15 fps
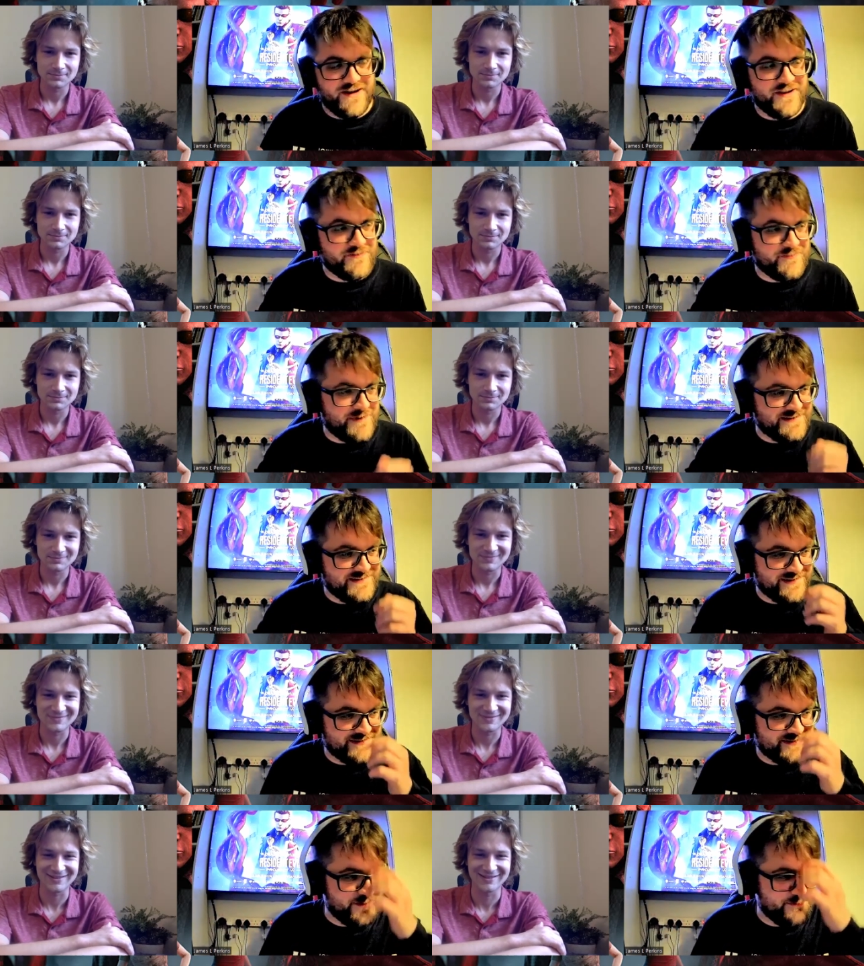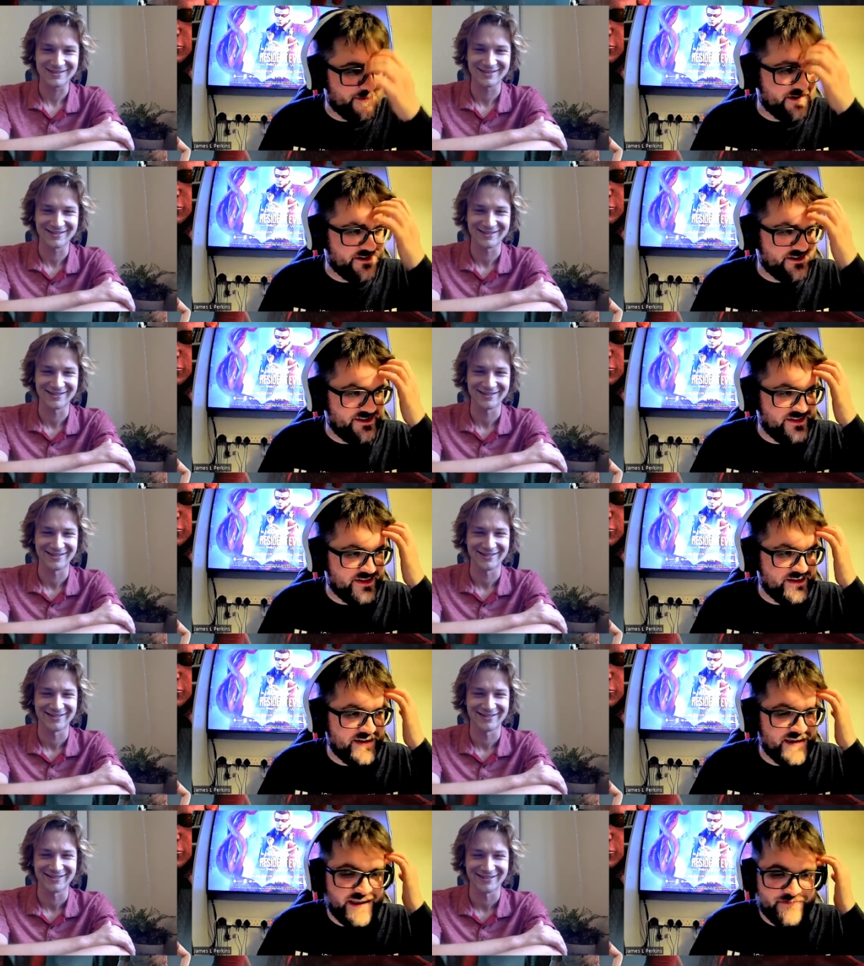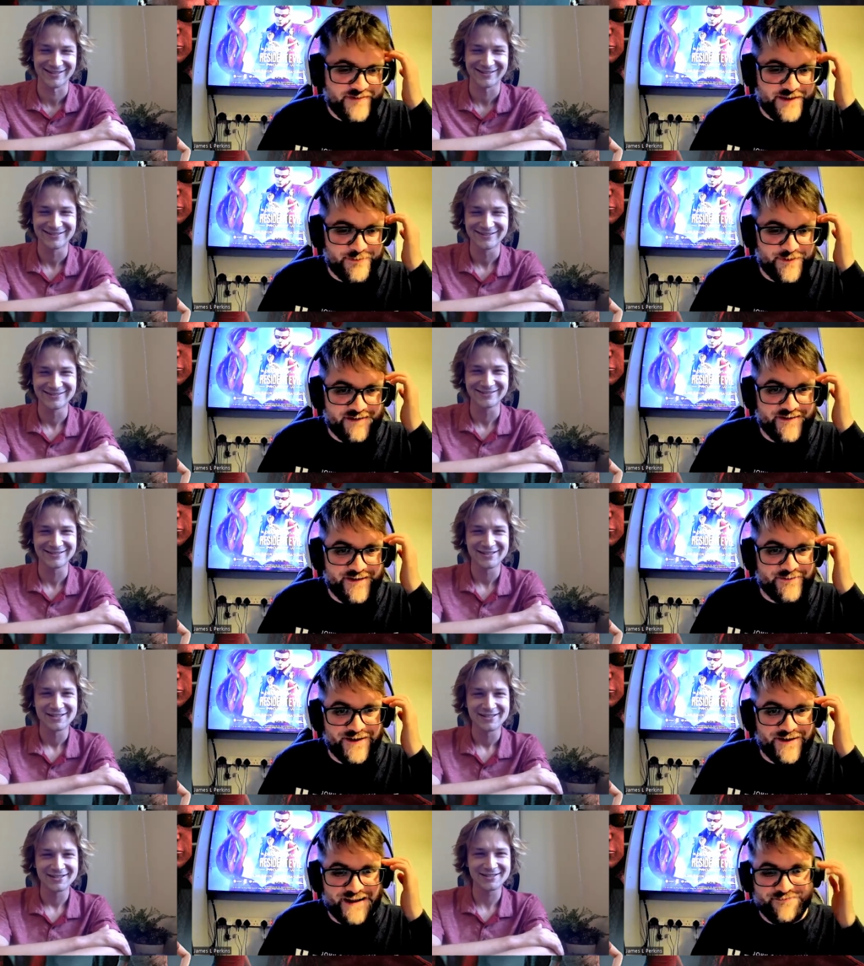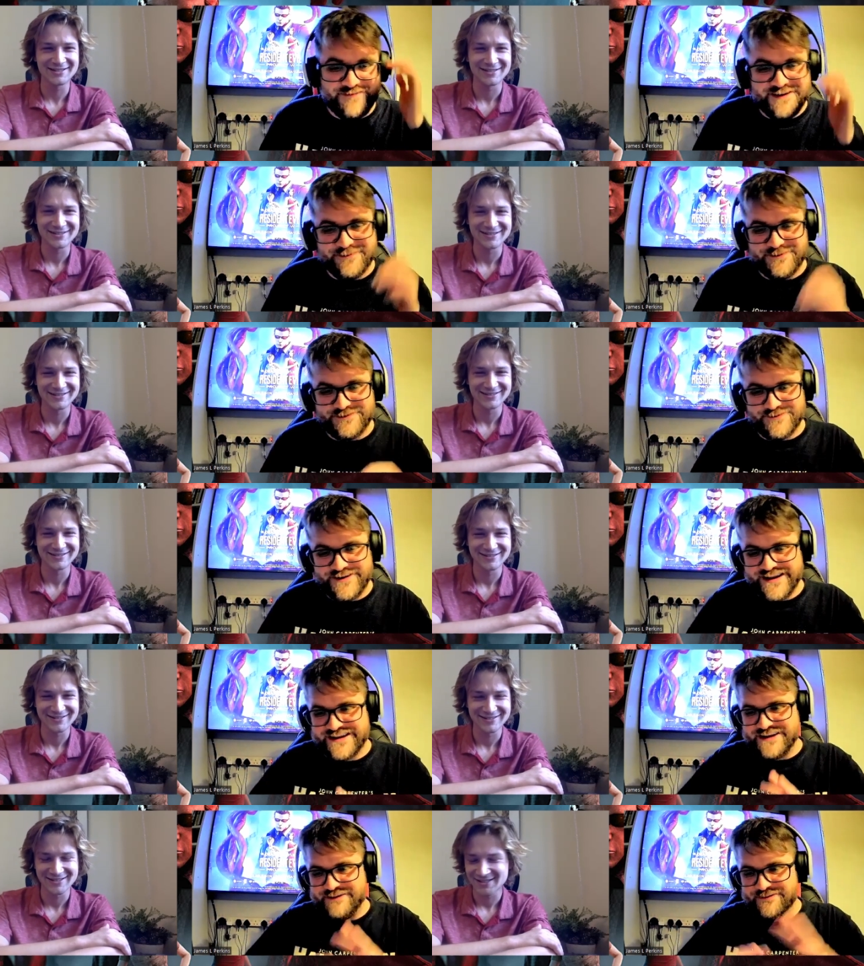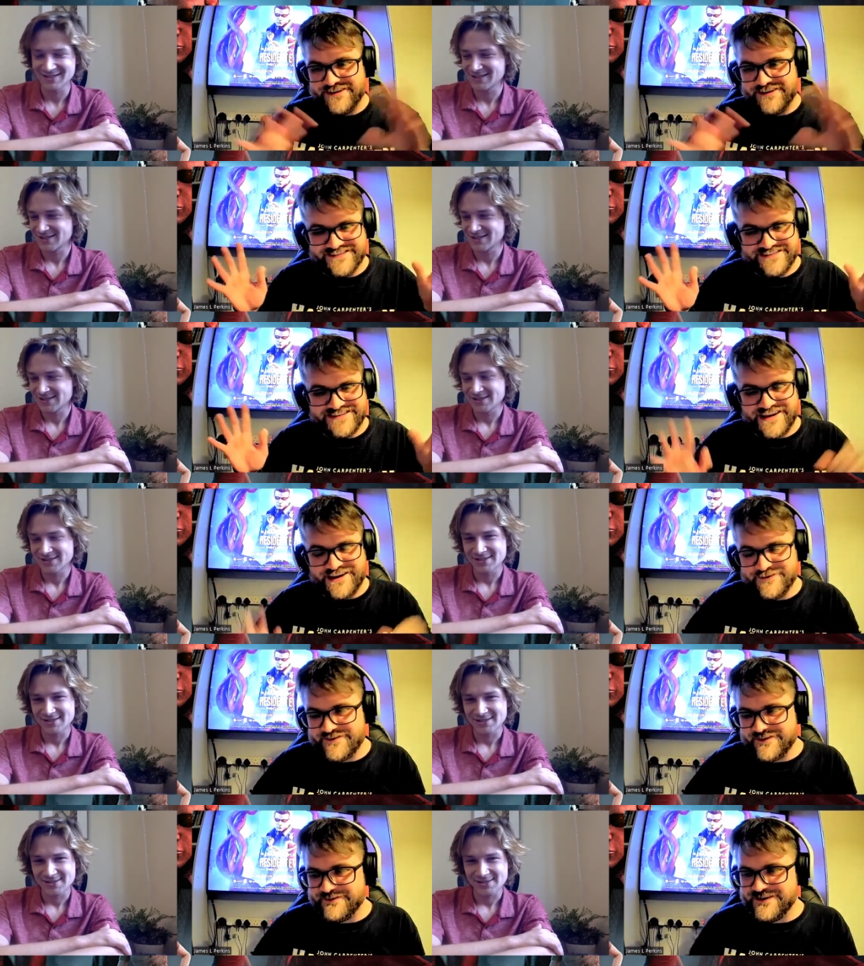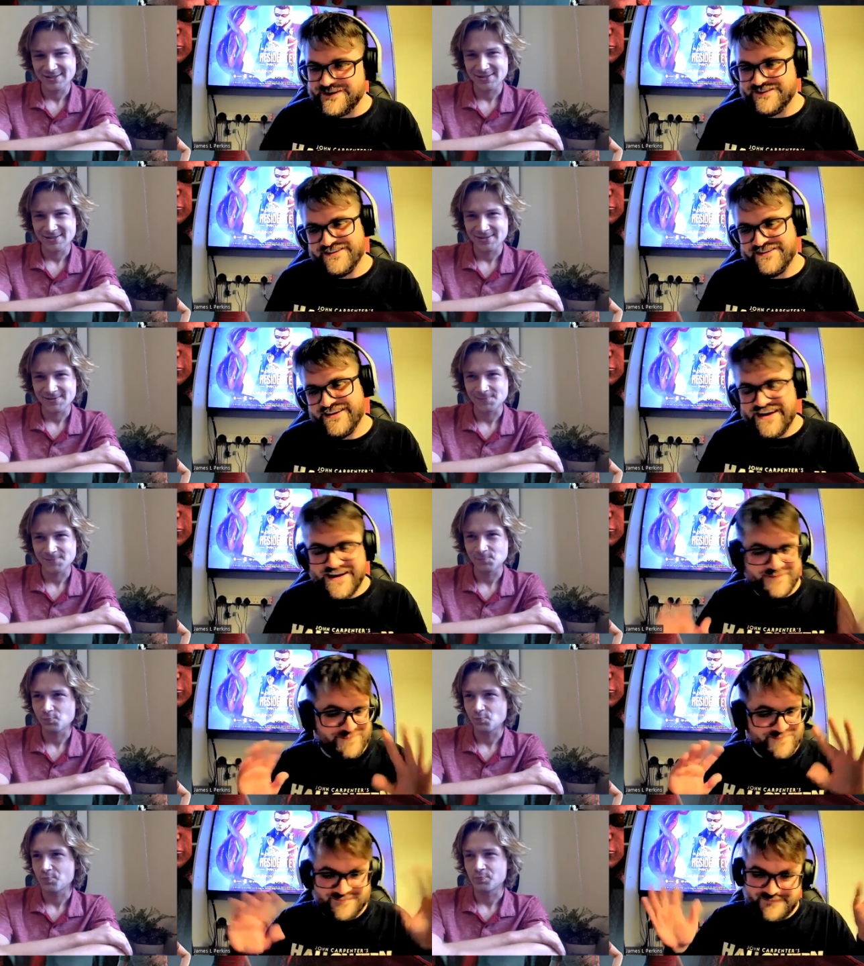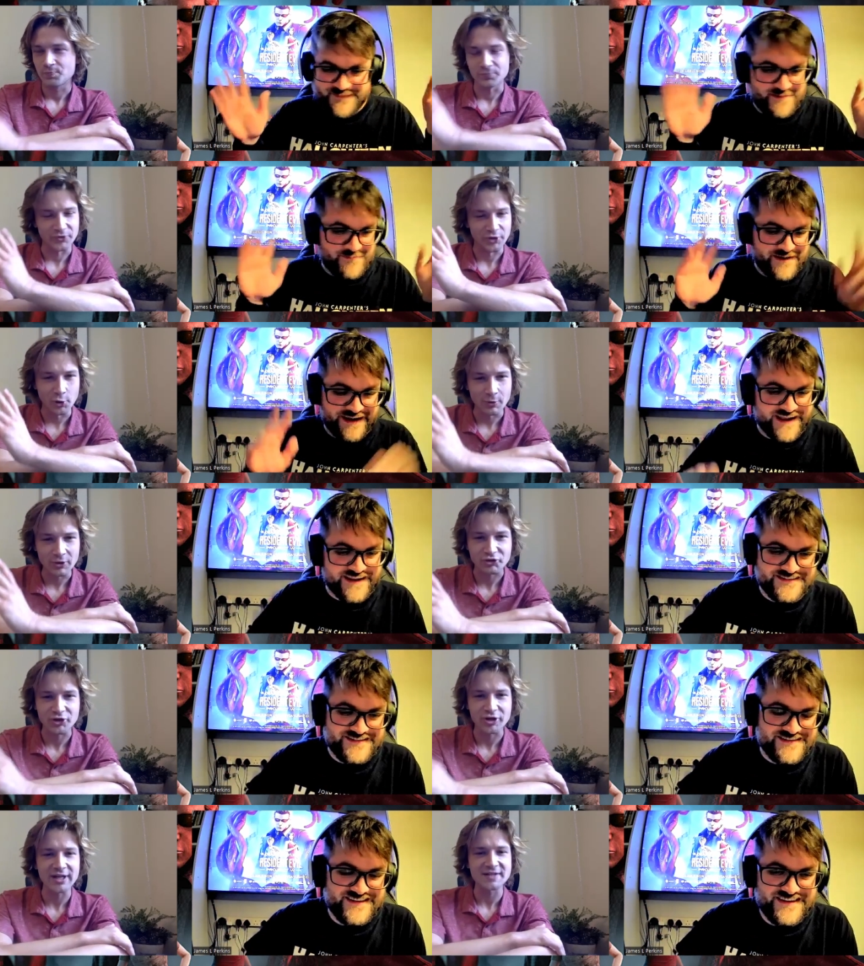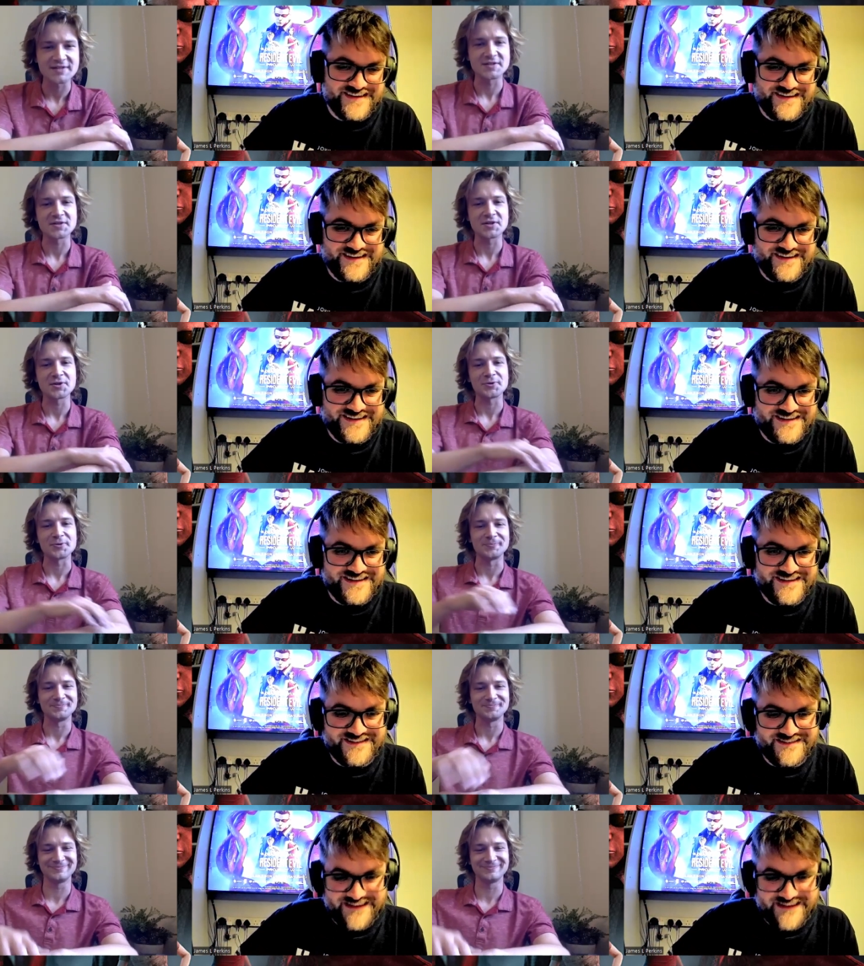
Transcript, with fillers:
Speaker 1: I love Wesker so much that if he if he if he was real and he wanted to take over the world,
Speaker 2: yeah, be do what guest. you need to do.